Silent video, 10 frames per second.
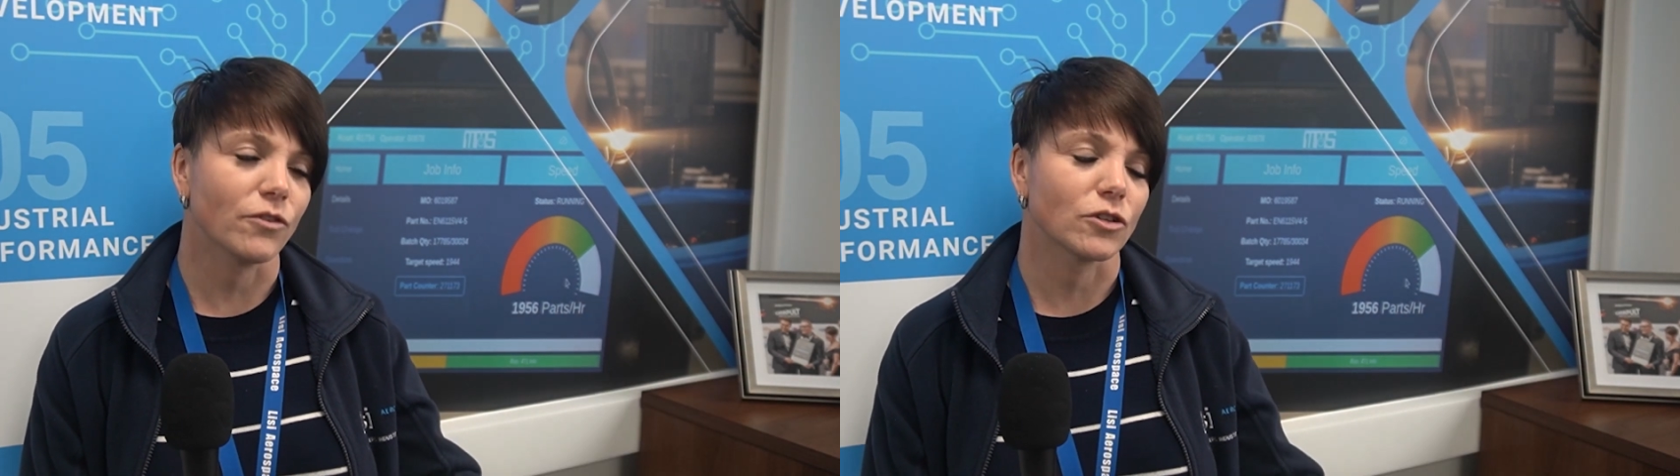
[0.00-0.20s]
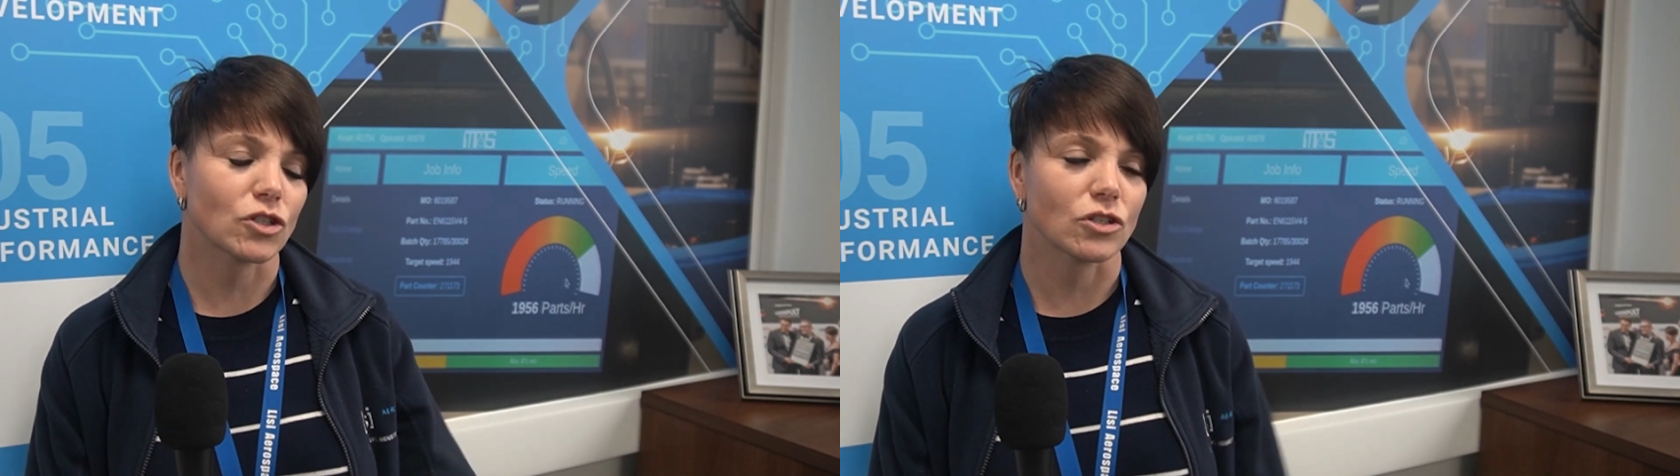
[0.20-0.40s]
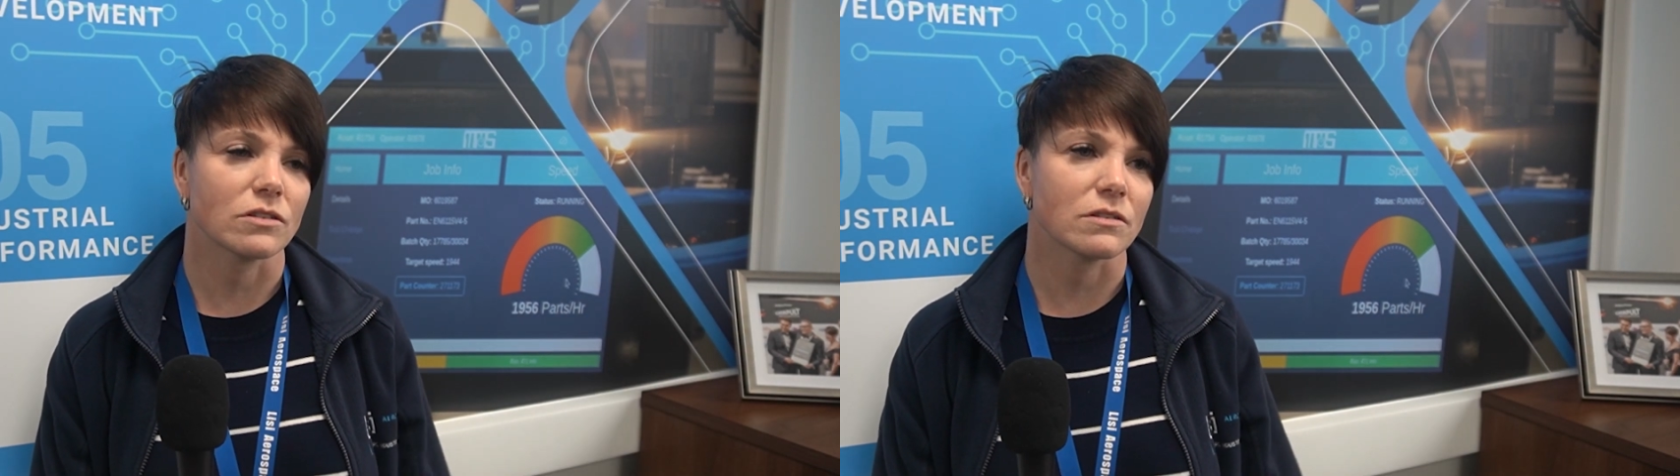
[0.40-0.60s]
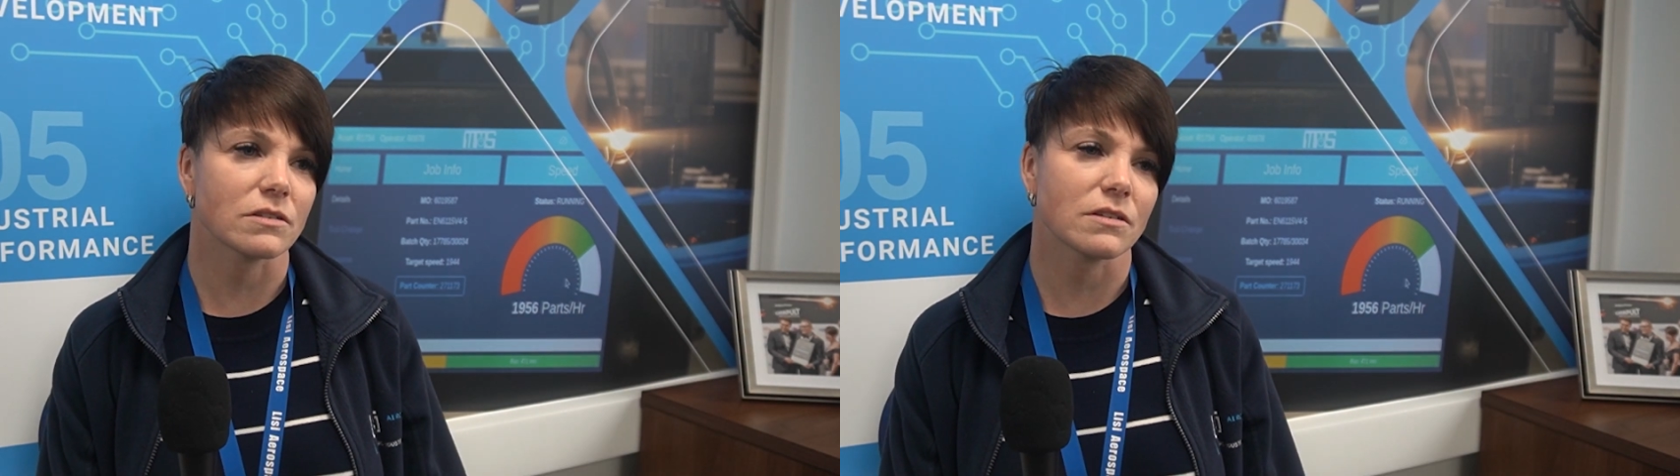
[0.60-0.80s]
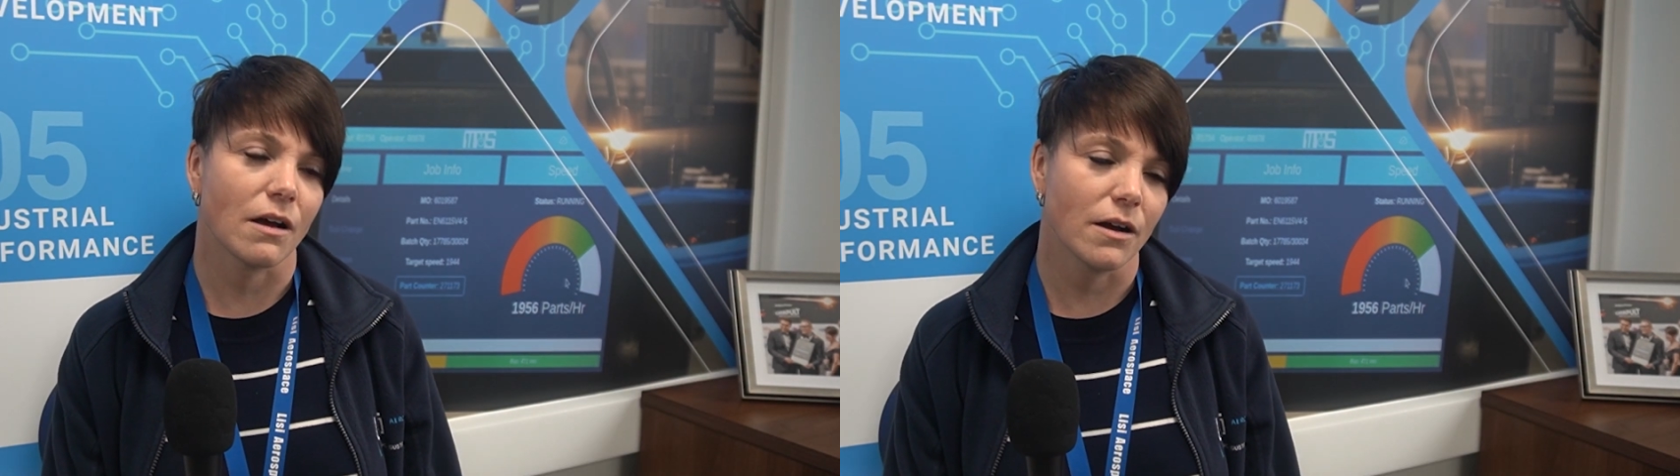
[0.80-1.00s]

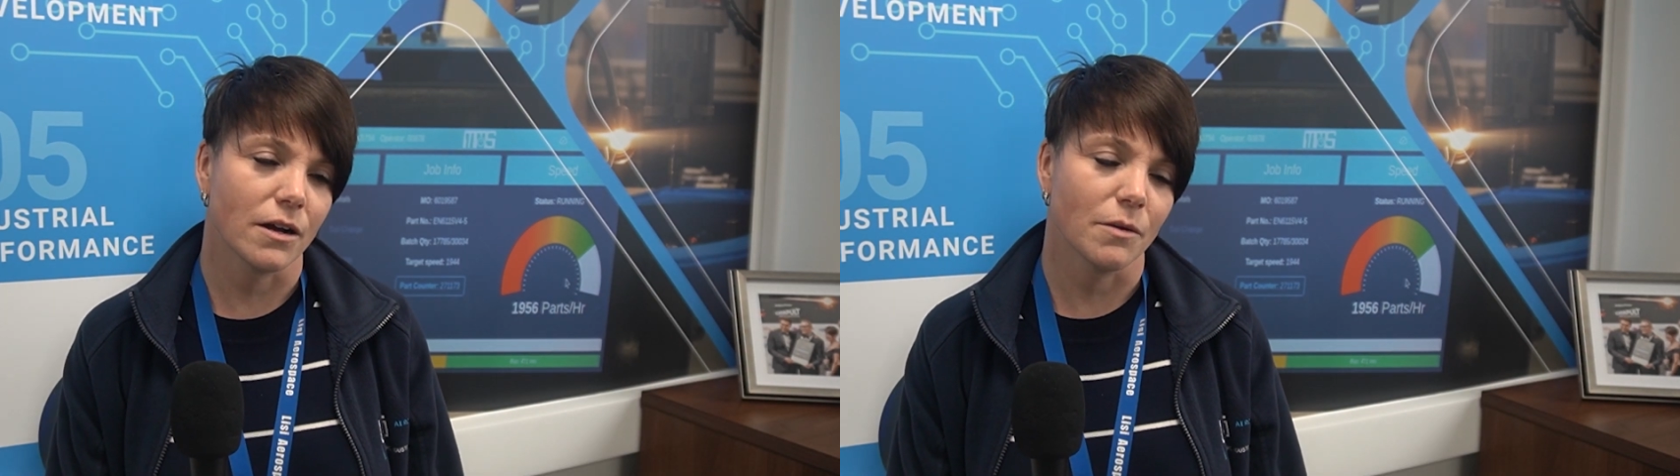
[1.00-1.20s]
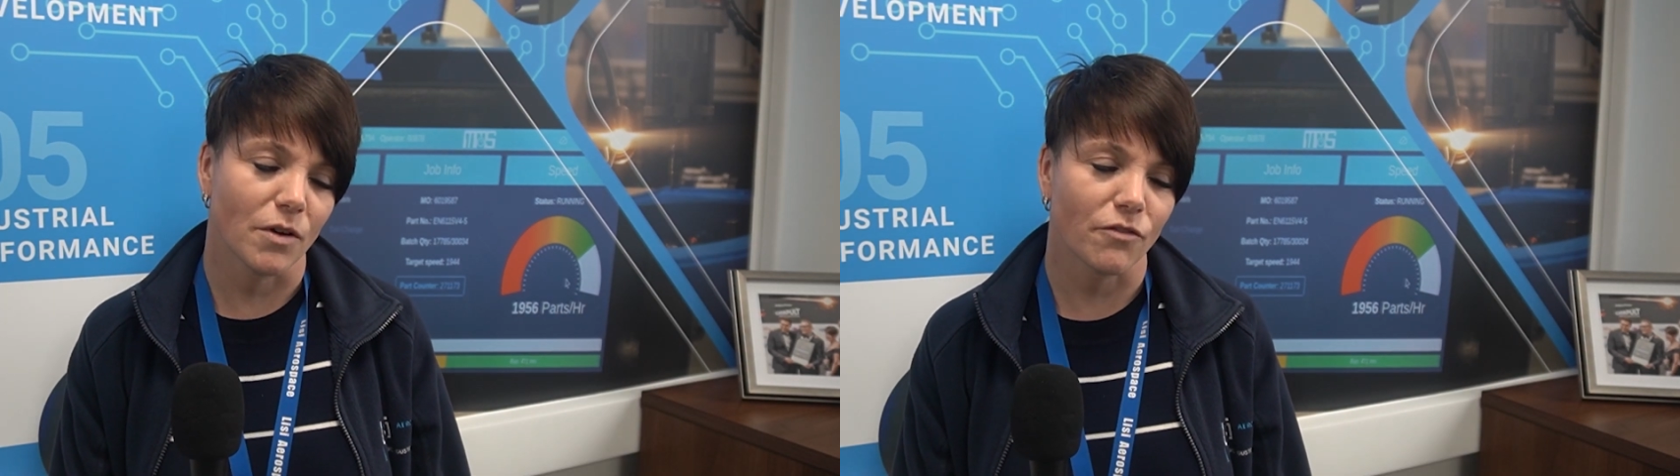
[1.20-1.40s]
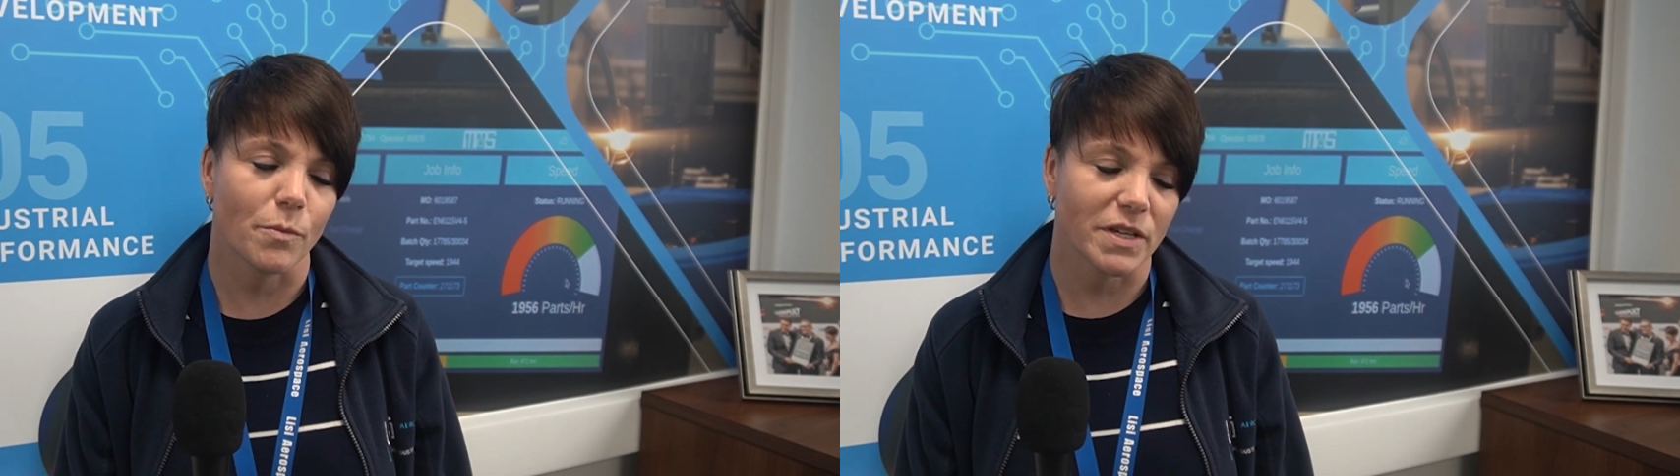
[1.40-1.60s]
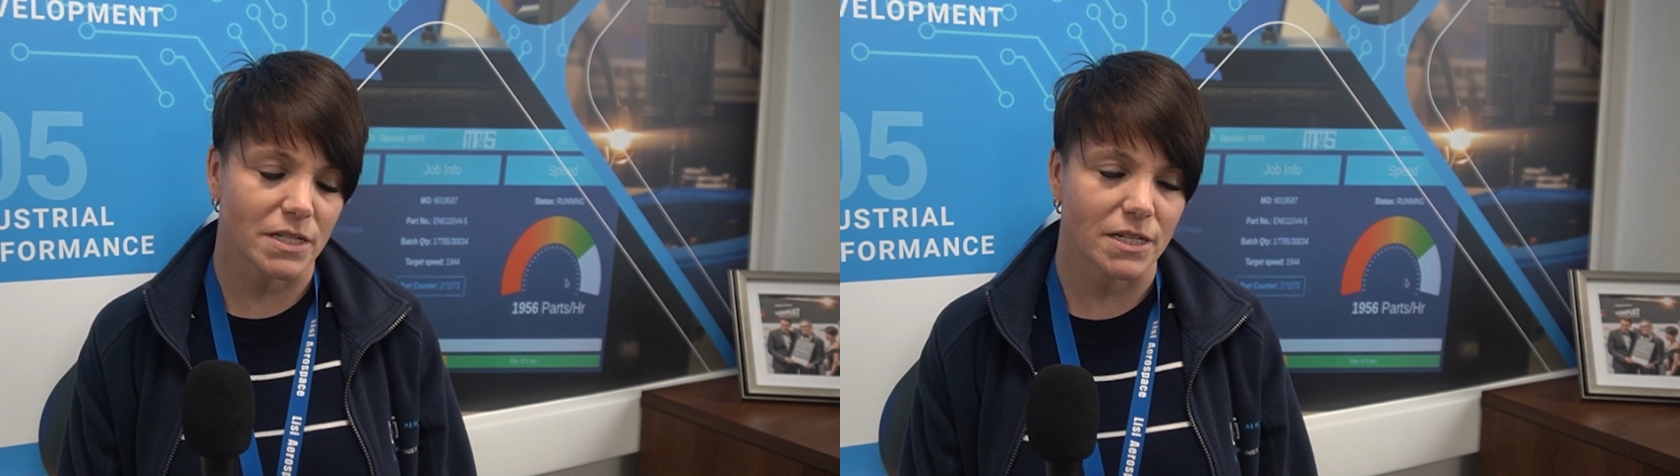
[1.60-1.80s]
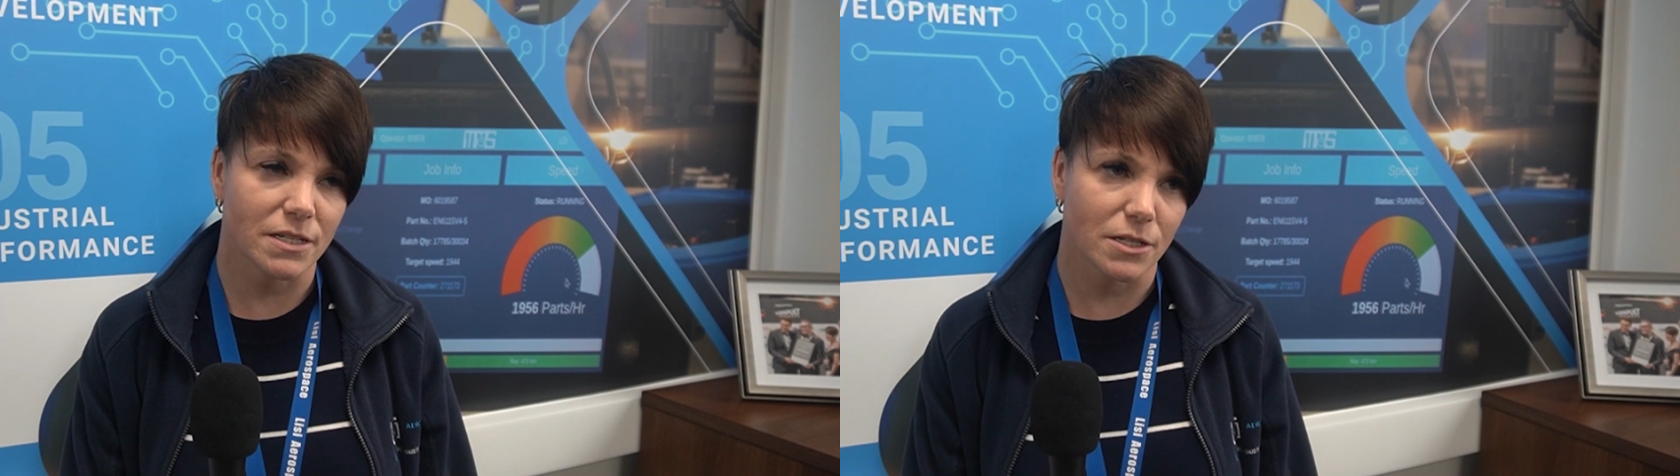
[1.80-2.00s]
functions of the business.